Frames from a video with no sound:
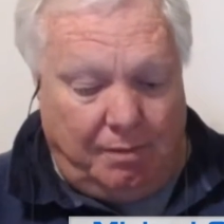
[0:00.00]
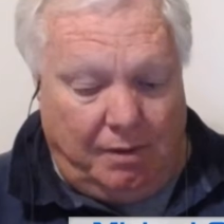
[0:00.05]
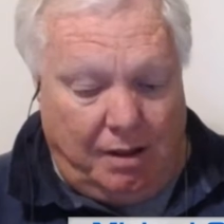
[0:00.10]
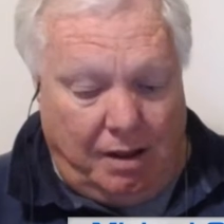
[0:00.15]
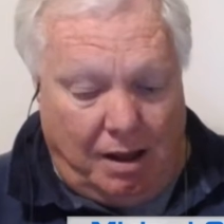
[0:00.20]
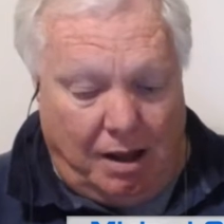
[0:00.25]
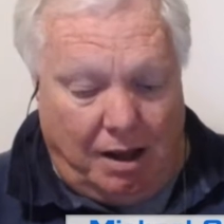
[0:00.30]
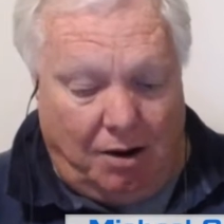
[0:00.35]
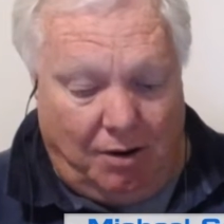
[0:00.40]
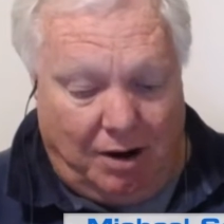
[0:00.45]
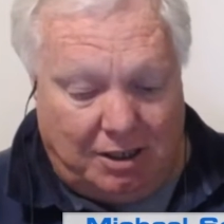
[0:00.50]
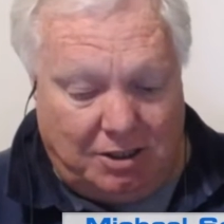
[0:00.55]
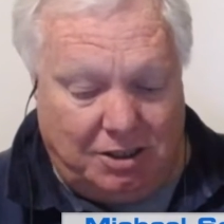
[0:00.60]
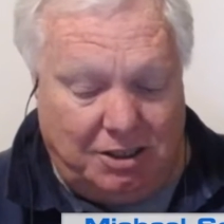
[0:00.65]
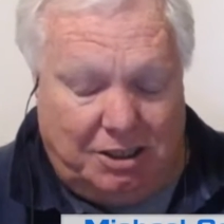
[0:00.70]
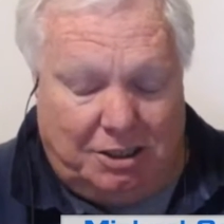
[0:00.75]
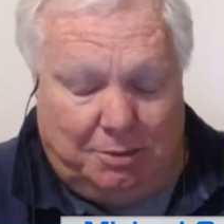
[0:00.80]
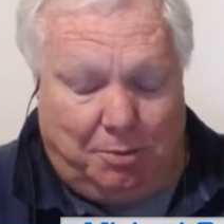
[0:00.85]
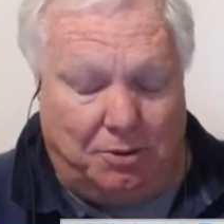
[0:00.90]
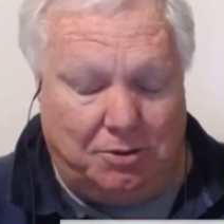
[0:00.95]
Are actually
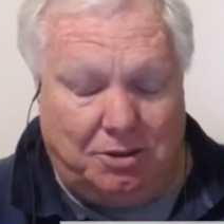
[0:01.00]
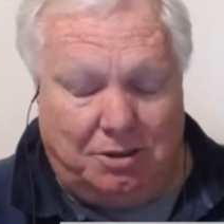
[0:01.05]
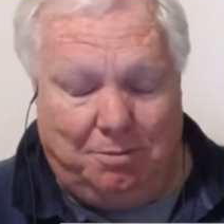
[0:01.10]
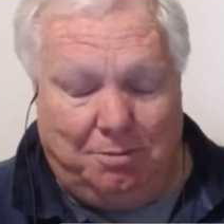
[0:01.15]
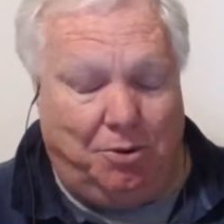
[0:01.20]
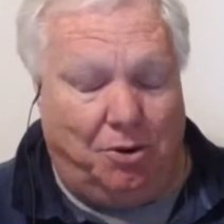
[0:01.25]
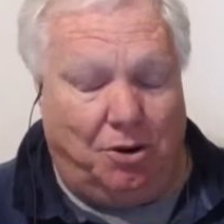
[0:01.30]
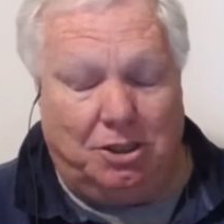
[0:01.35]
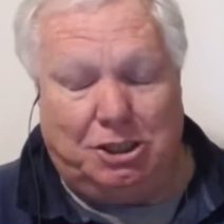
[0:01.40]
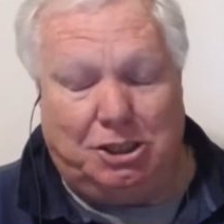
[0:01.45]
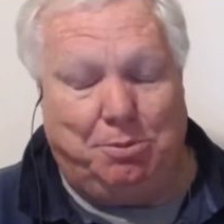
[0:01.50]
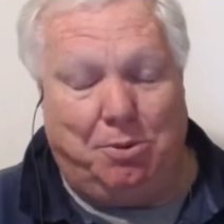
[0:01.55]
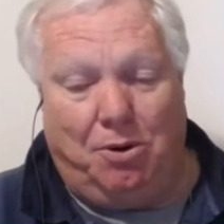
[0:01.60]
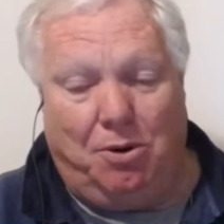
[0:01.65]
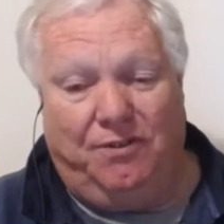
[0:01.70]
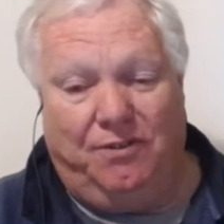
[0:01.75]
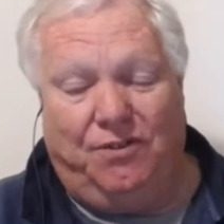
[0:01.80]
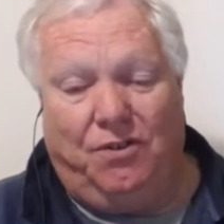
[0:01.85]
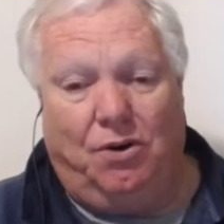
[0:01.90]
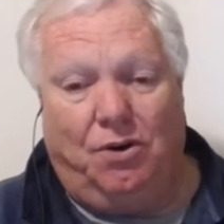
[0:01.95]
sponsored by
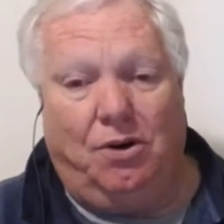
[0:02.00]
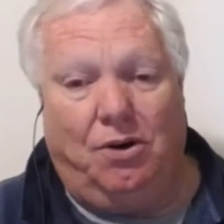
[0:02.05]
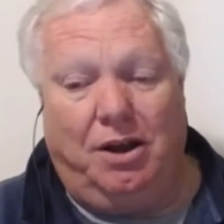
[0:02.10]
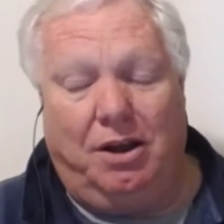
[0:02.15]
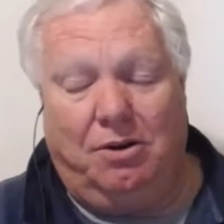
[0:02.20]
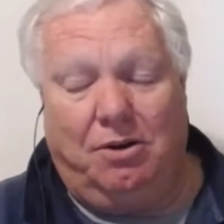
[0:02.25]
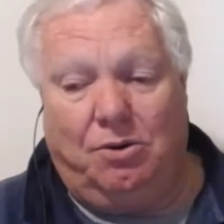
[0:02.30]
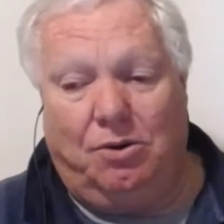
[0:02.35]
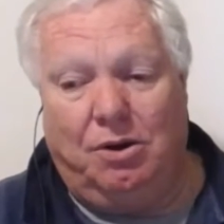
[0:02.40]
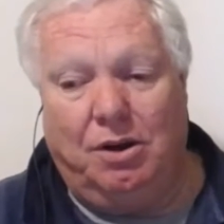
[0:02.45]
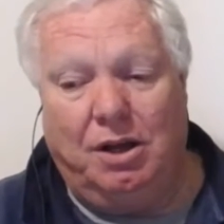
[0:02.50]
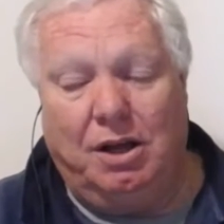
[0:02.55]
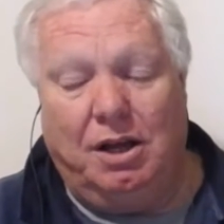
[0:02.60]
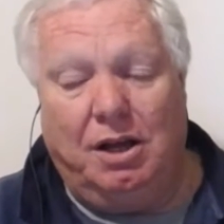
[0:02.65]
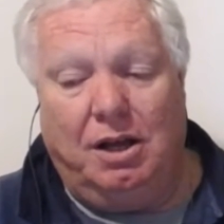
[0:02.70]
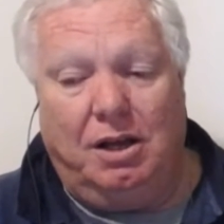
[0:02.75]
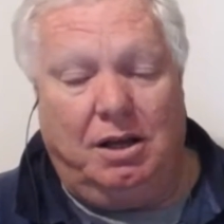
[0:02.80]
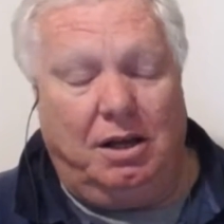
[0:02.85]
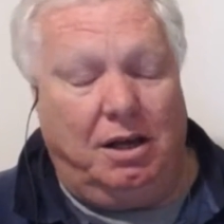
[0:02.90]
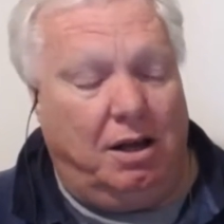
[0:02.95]
Spotify, or
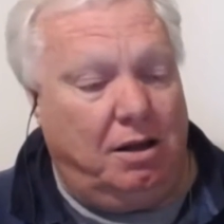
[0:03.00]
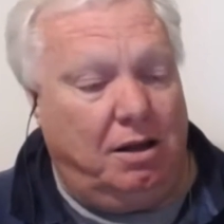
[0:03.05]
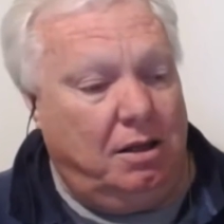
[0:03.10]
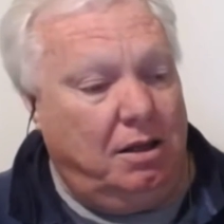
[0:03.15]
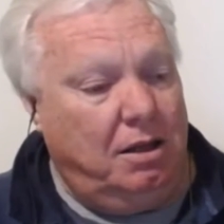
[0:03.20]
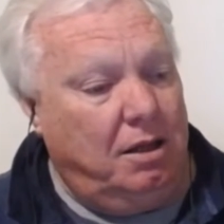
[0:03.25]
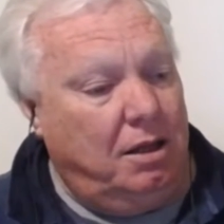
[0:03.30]
you're